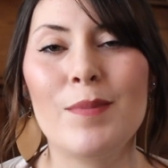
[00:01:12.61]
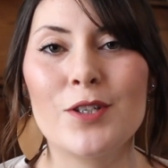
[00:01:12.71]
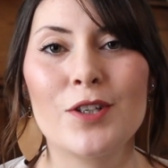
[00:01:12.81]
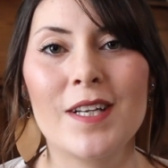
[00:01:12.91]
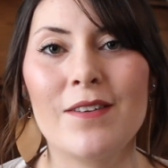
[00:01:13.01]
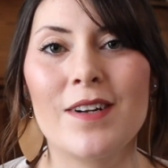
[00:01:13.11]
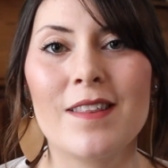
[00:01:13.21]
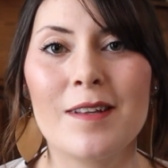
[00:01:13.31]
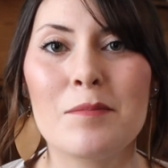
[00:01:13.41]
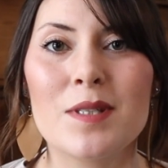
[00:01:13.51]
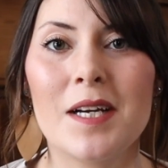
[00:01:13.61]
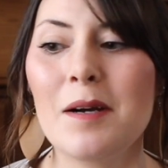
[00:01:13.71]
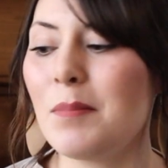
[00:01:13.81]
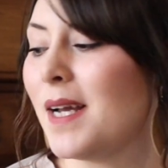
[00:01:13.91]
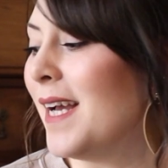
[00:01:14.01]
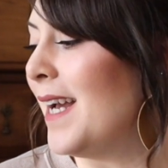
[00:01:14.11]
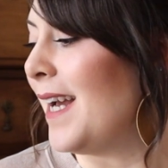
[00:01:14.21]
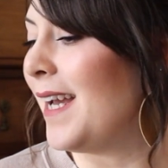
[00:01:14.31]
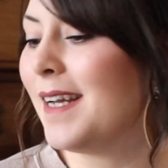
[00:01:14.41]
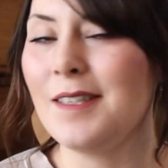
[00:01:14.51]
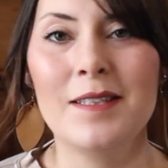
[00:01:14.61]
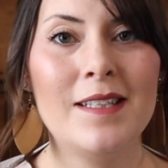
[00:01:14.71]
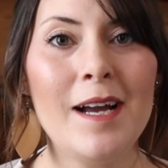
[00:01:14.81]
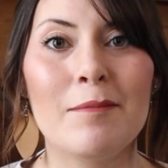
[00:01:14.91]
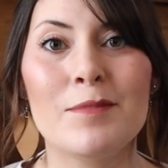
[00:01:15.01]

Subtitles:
Be sure to give it a thumbs up, and yeah,